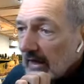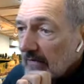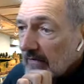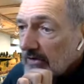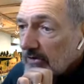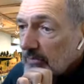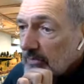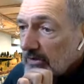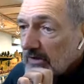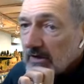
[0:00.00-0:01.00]
And the
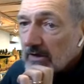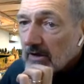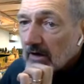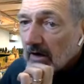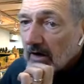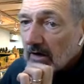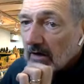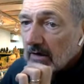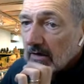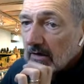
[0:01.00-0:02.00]
UP car
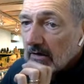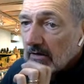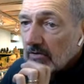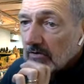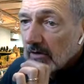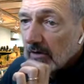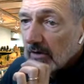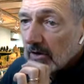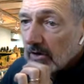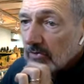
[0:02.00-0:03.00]
is
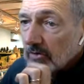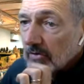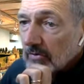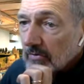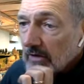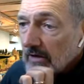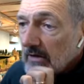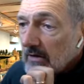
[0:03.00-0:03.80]
going on door 3.